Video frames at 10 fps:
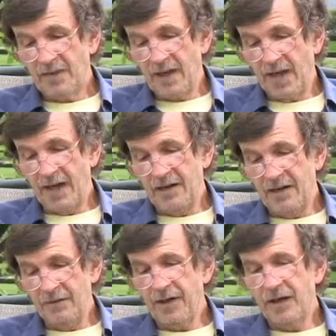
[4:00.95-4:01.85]
And
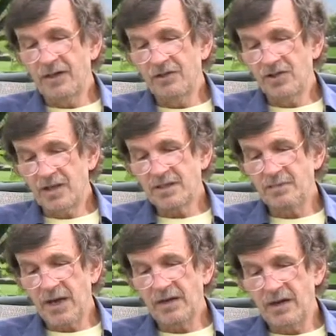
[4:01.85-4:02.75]
if I can just
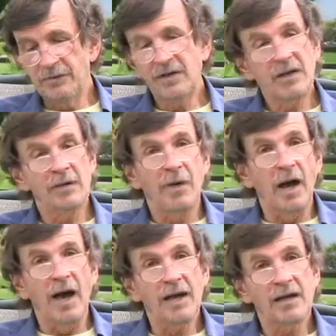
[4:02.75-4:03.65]
make enough to get
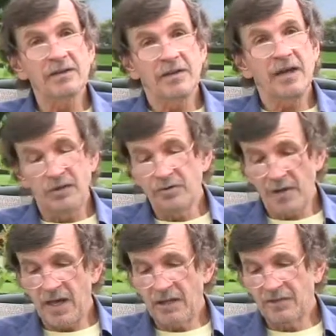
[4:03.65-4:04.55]
by as a
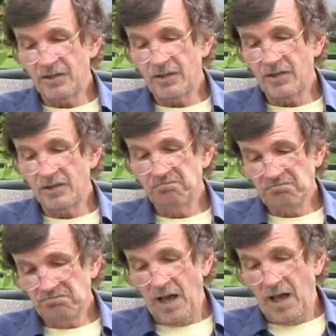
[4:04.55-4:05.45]
naturopathic physician,
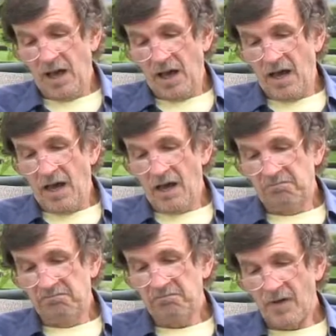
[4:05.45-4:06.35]

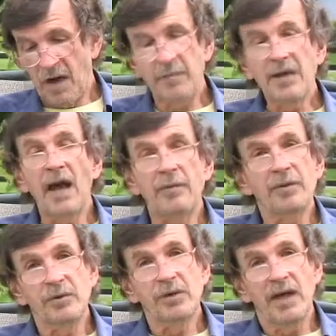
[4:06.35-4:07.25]
um, I'll be
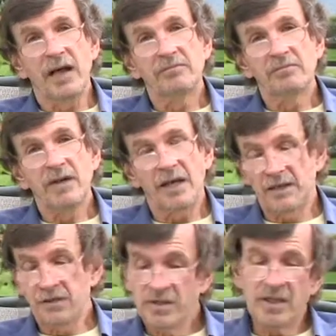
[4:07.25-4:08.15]
happy with that. I
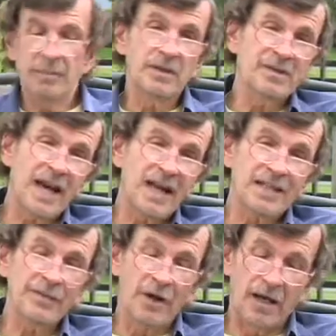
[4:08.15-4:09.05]
can do something
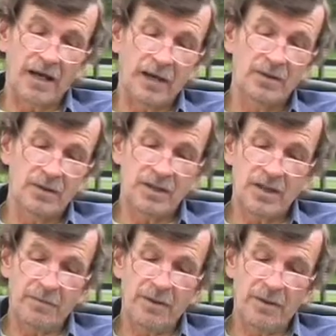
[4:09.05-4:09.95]
satisfying. I can do
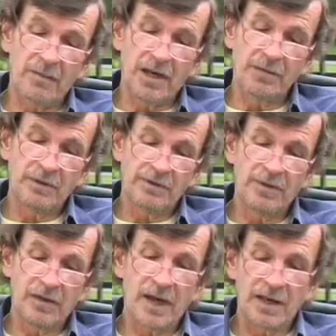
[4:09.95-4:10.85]
something that makes me
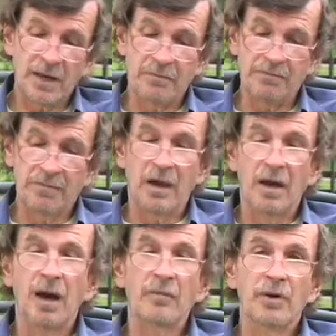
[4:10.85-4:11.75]
feel like I'm,
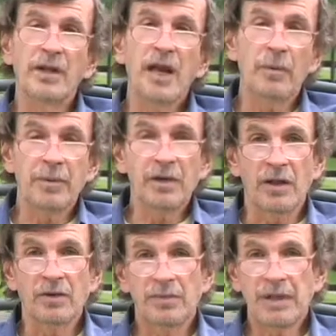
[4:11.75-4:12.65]
I'm really helping
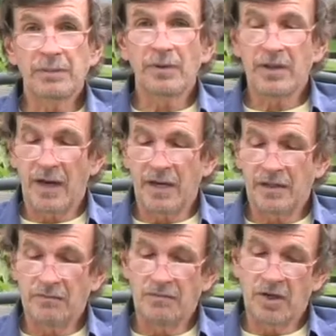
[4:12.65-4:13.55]
other people, that I
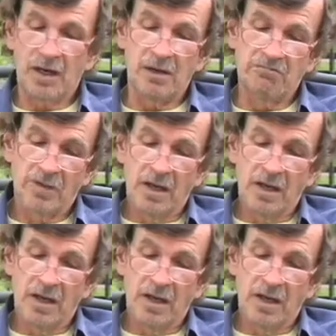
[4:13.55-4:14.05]
can uh,